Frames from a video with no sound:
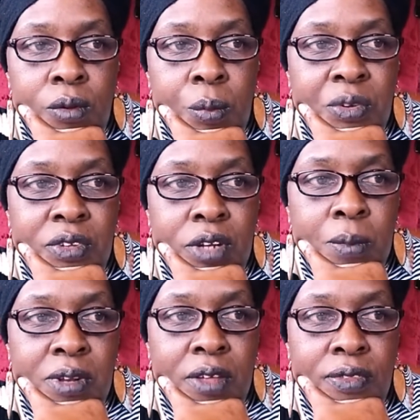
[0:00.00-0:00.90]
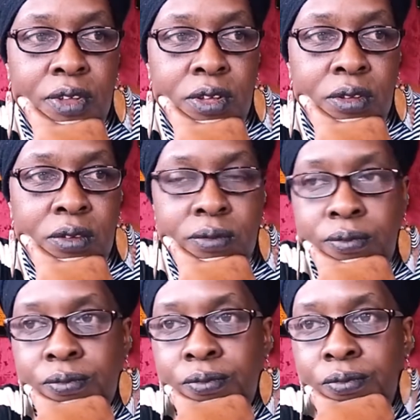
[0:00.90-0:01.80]
what was the name of that thing?
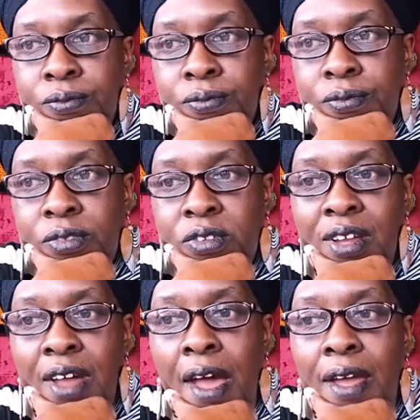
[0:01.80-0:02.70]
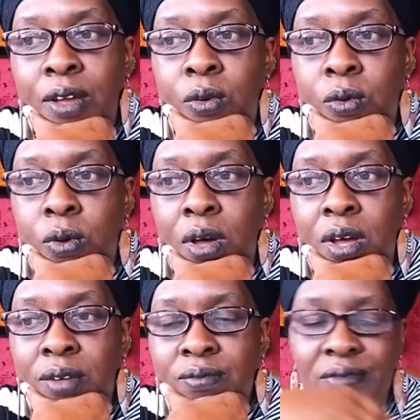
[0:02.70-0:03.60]
The guy who,
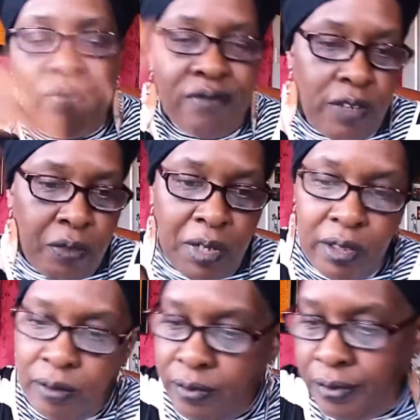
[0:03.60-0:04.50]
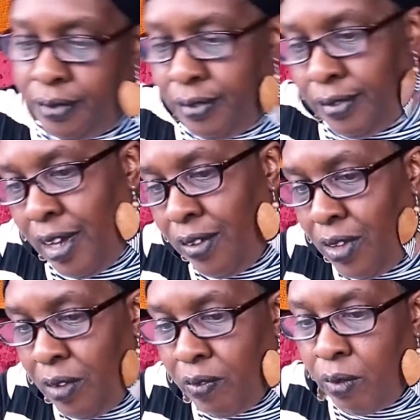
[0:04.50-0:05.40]
never mind, I can't
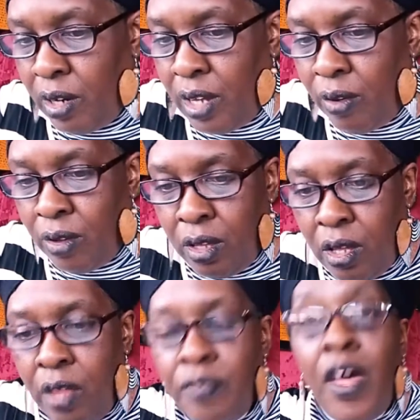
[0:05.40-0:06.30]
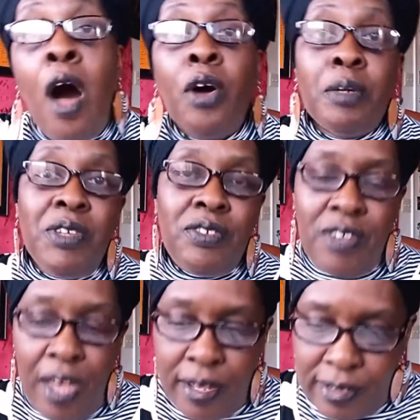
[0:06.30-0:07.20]
think of it right now. The
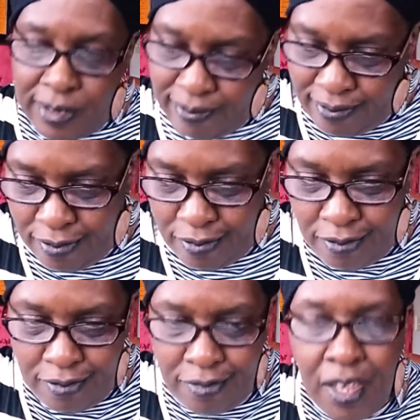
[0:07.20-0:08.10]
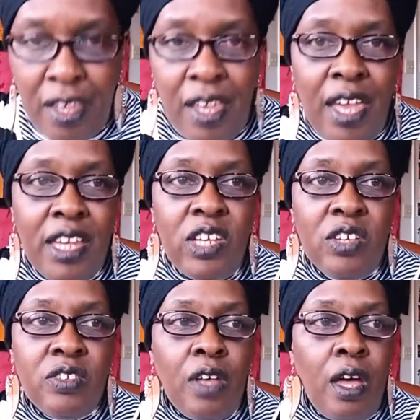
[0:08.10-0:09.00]
Alchemist, yes. And
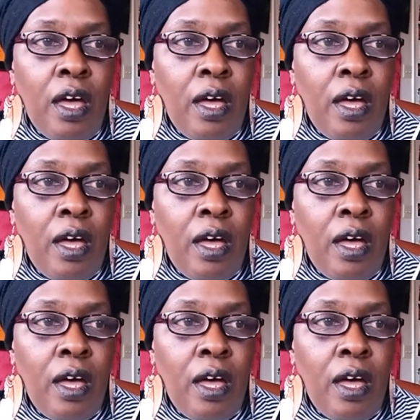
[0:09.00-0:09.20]
his